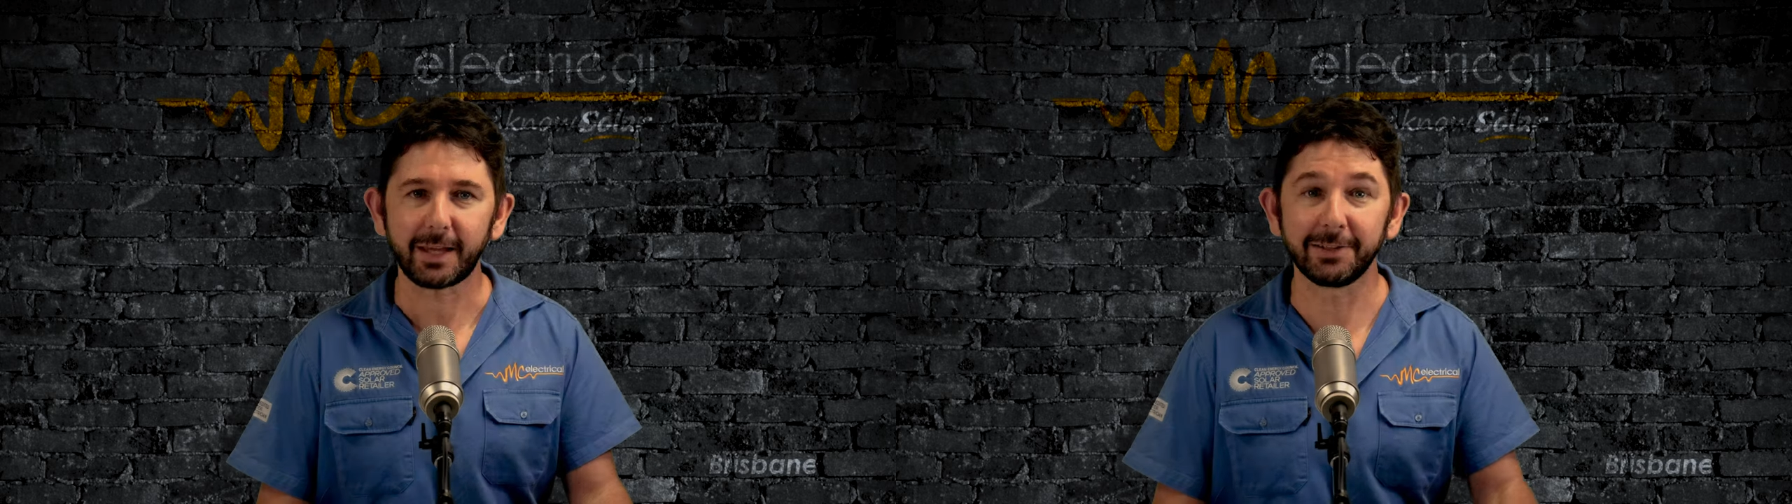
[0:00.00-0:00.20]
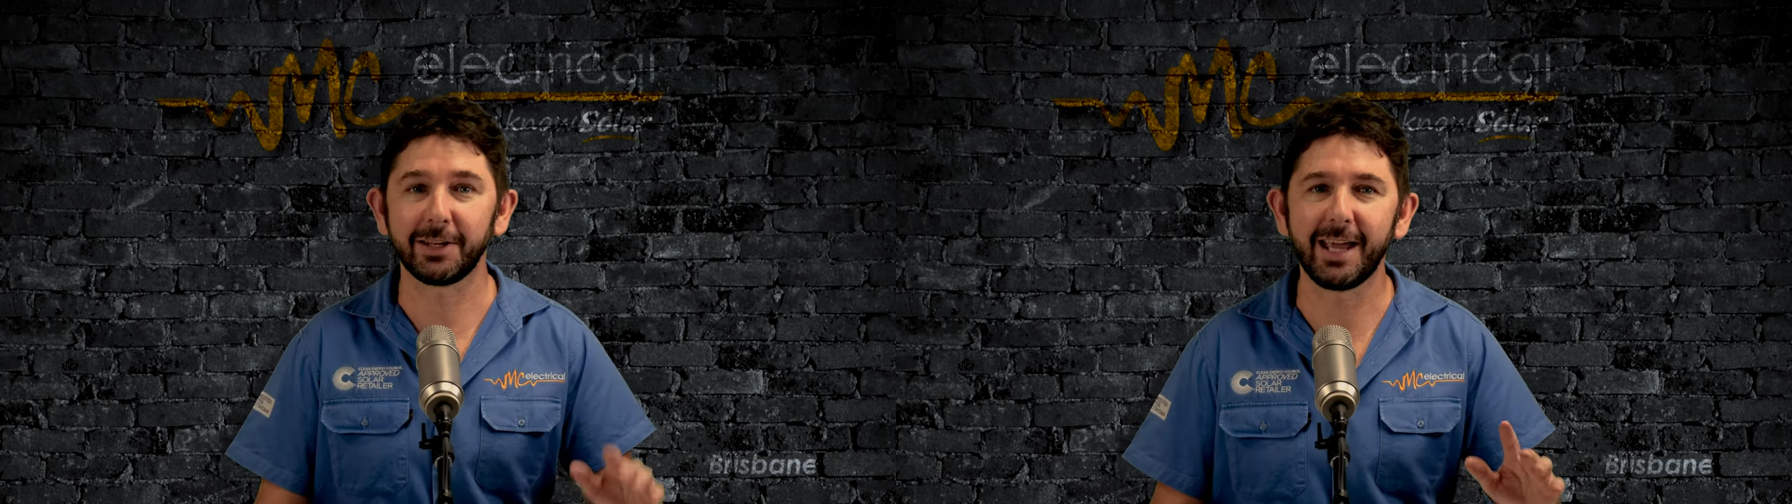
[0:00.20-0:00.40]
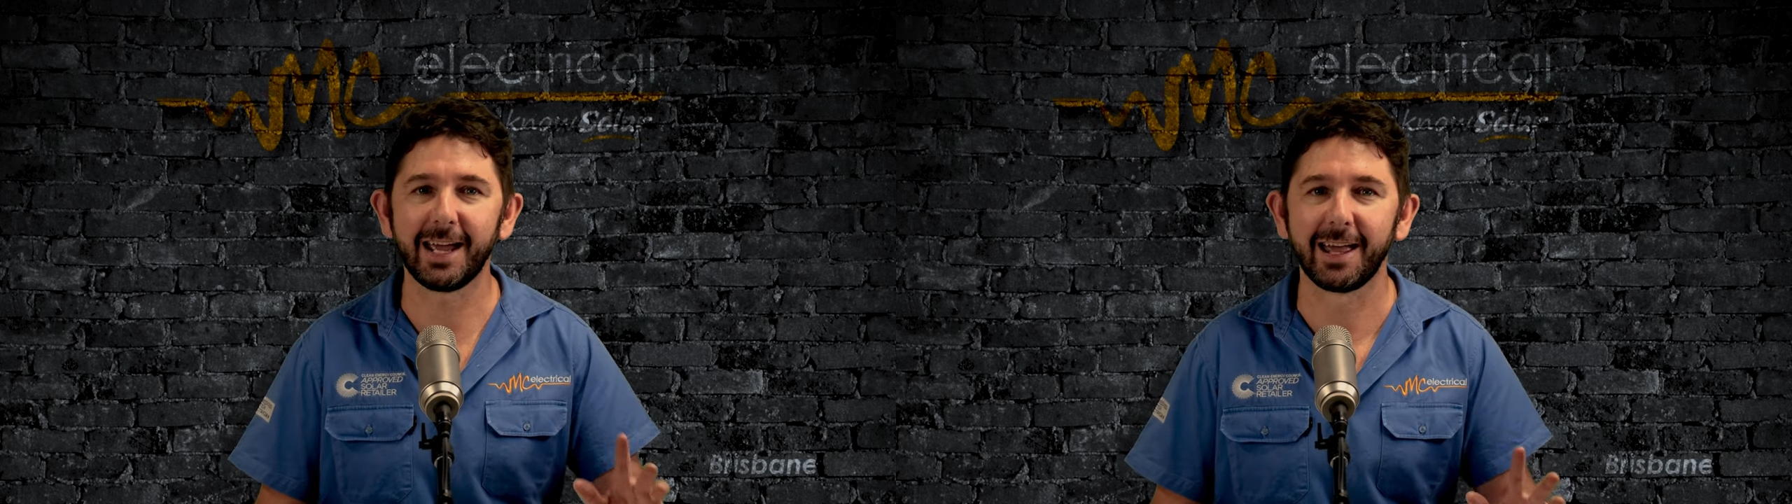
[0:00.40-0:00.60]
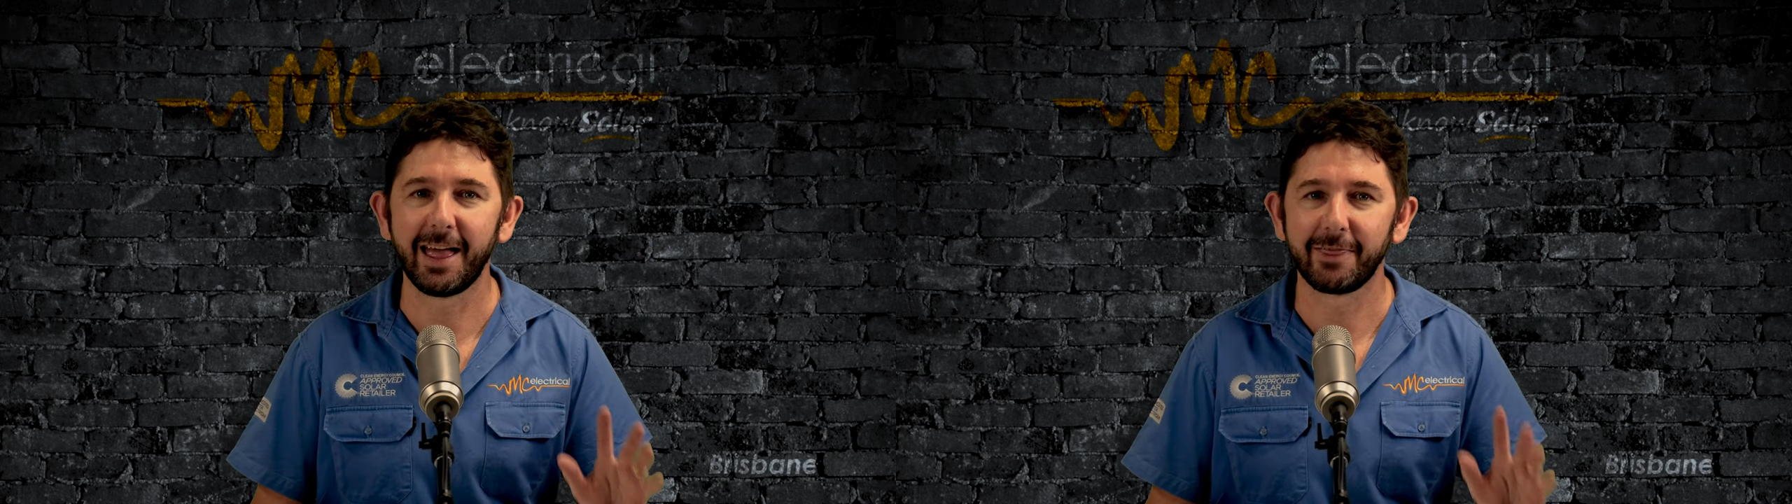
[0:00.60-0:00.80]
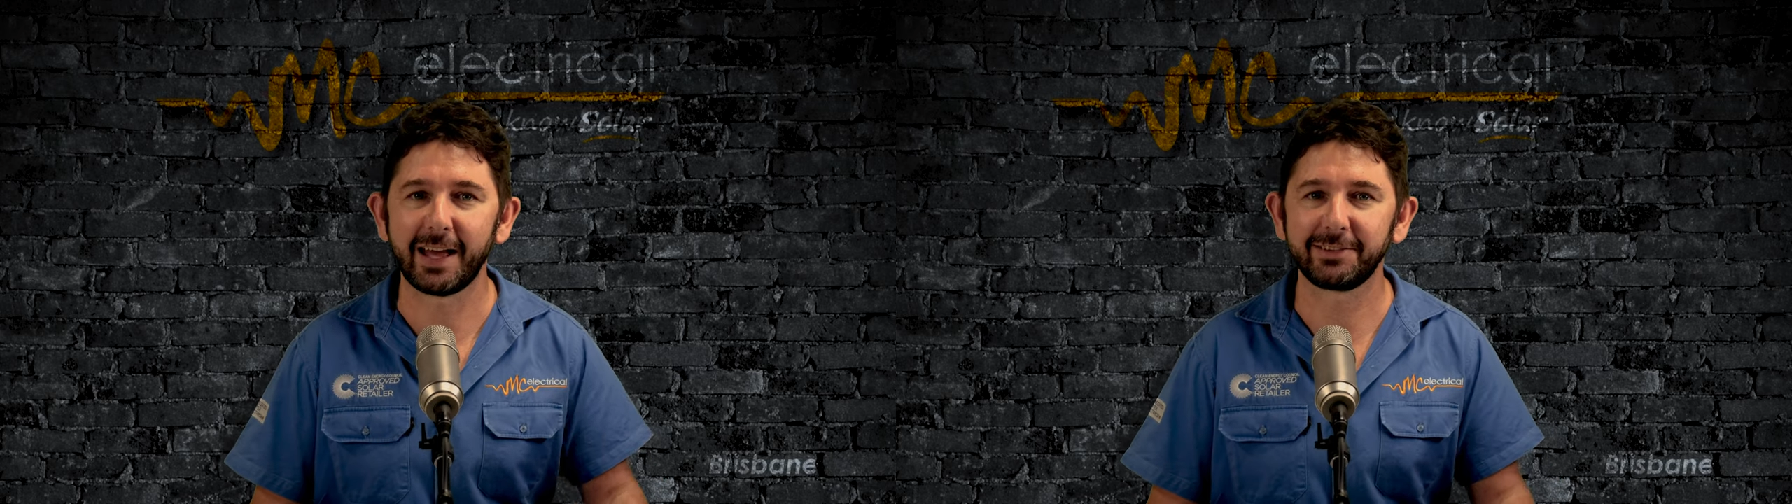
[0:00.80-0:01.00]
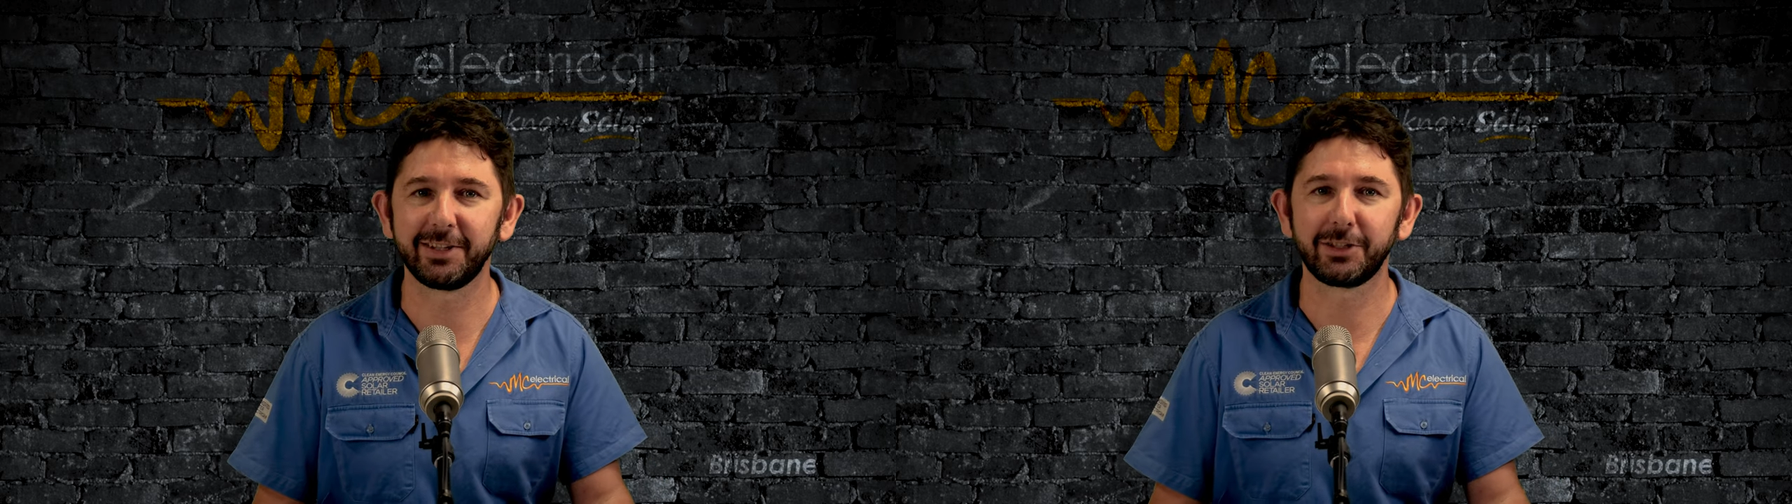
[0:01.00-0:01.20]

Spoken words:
So yeah, that's the